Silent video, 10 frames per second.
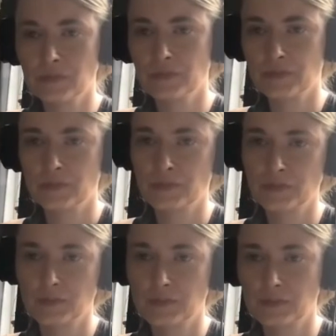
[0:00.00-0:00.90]

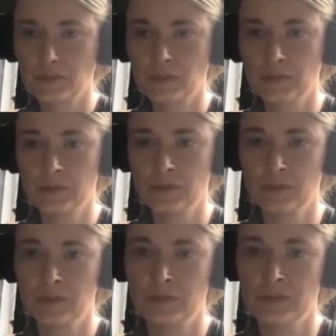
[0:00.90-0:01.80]

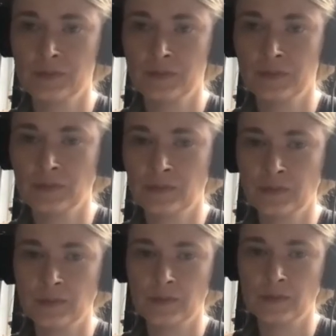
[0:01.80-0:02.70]

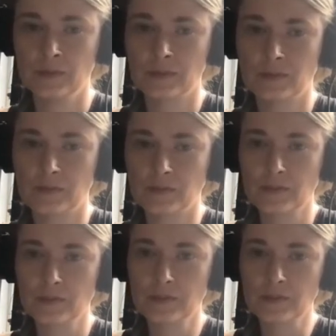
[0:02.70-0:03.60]

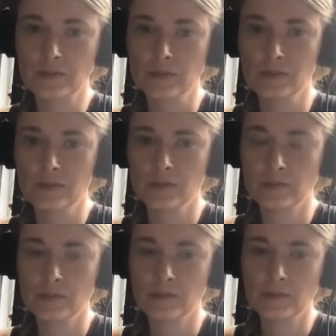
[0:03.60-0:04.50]

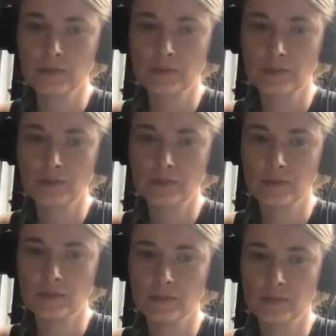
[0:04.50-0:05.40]

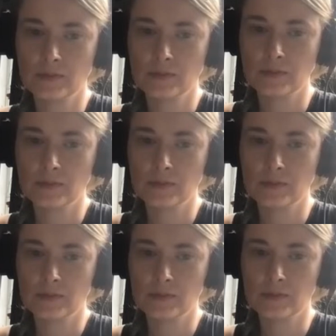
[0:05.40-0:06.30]
(silent)